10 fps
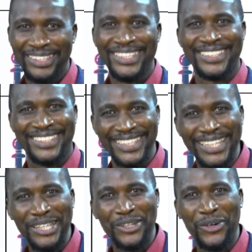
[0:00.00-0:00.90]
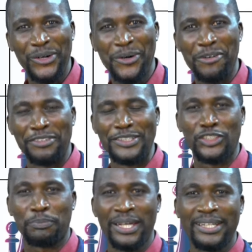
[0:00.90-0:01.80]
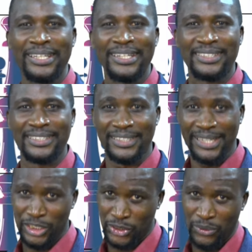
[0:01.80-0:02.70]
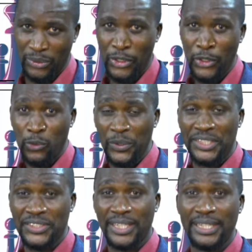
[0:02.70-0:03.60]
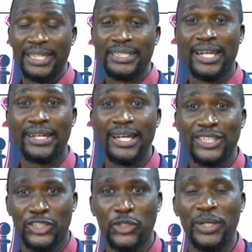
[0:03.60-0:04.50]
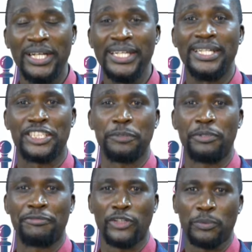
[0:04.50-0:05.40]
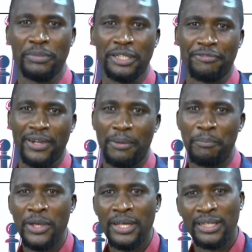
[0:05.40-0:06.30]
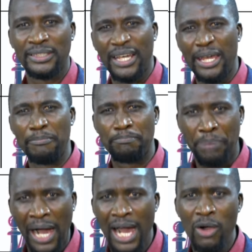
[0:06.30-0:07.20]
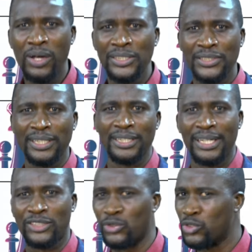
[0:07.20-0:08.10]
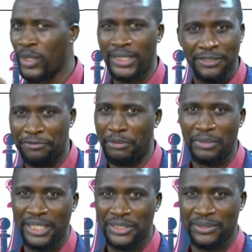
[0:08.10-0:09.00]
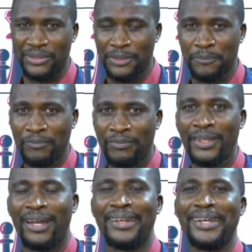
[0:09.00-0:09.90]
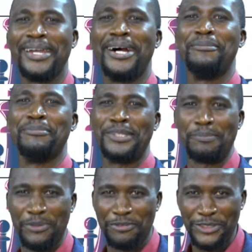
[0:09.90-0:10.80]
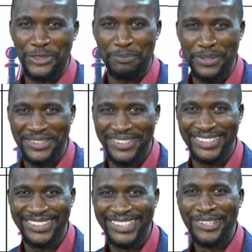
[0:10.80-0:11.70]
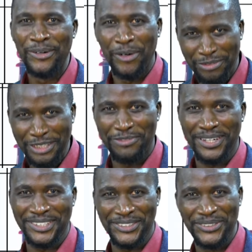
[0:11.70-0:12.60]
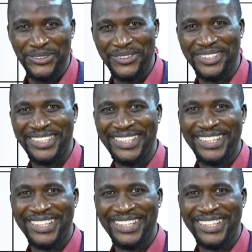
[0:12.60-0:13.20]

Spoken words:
the CEO of Inspired Leaders International, which is an international leadership development firm that empowers leaders to transform nations. And I am the provincial president of the Fathers Union.